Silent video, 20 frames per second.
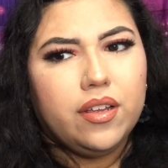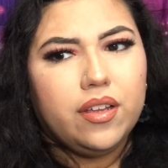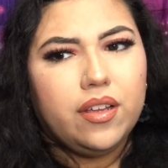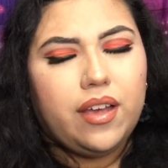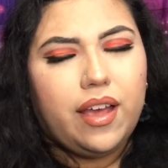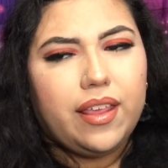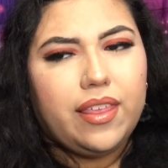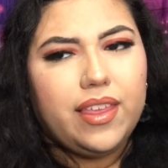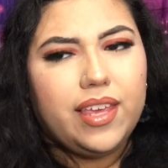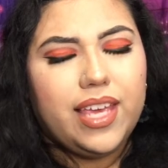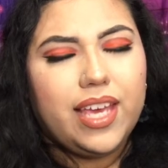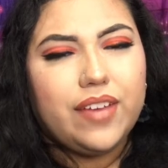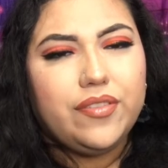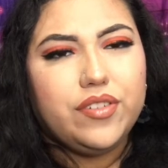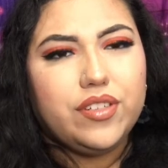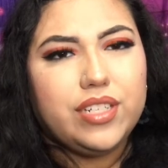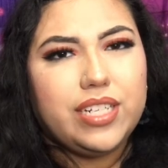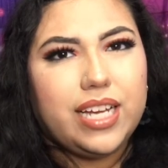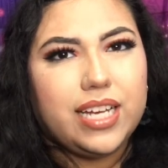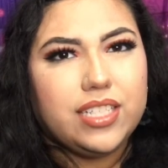I think
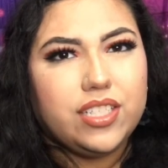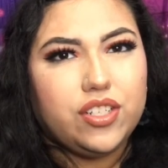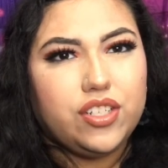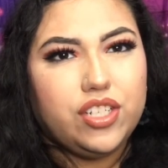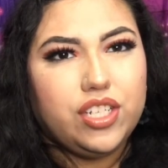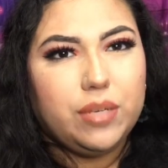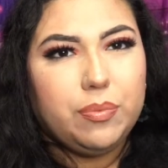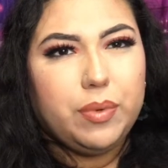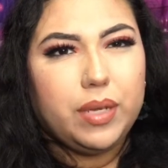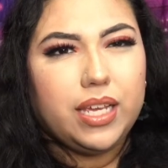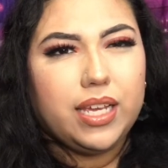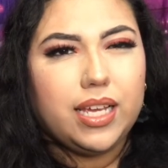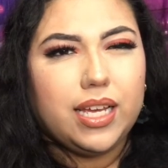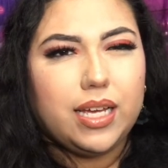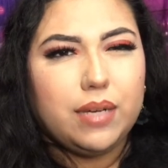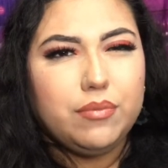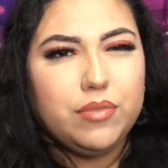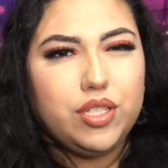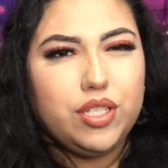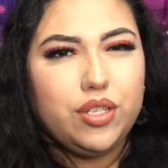after tax and shipping it
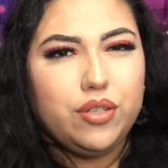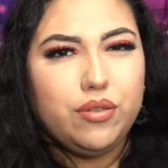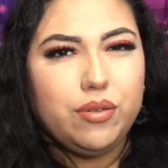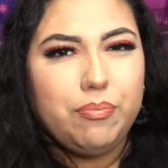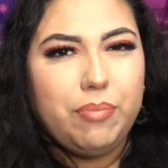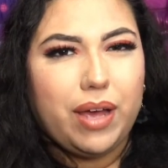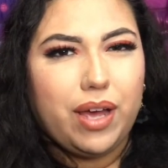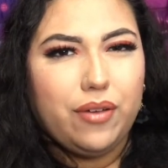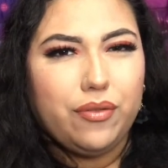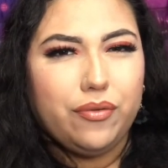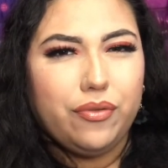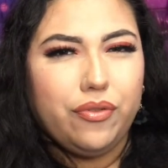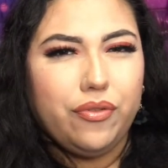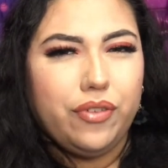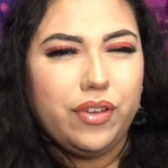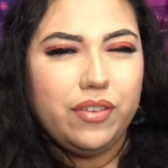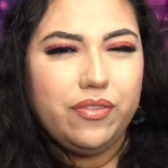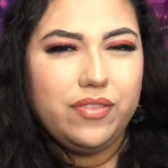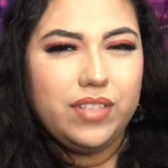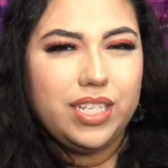comes to about
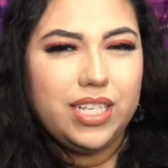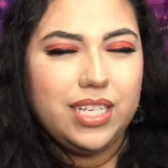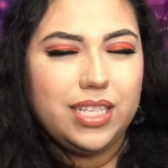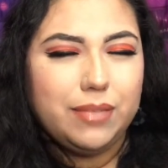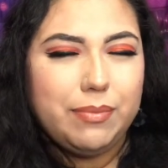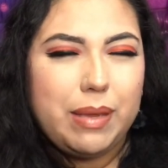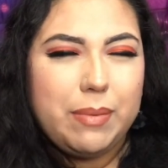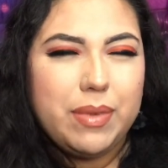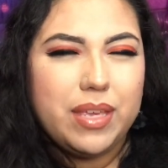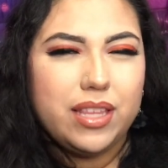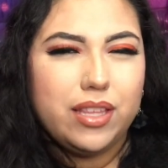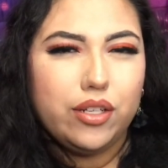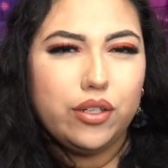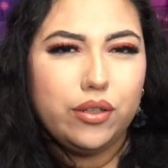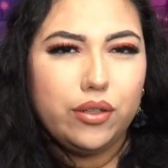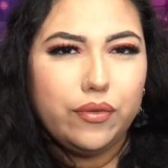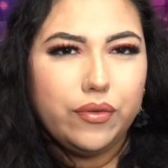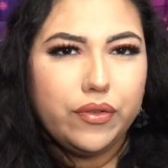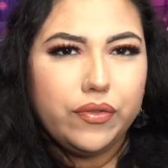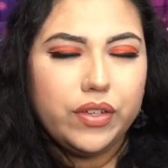$50, maybe a
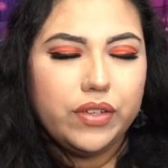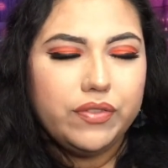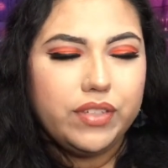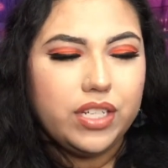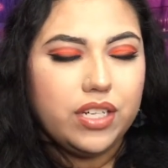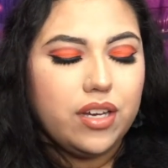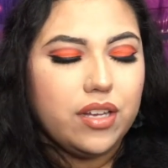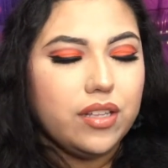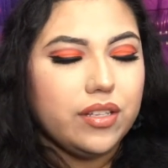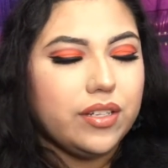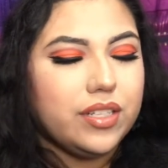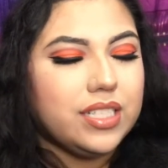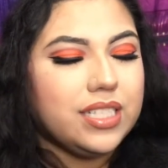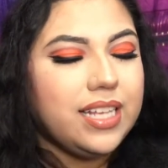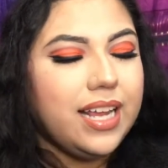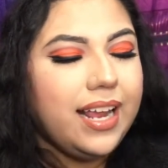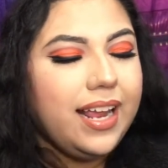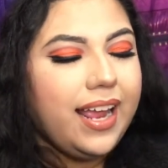little over $50.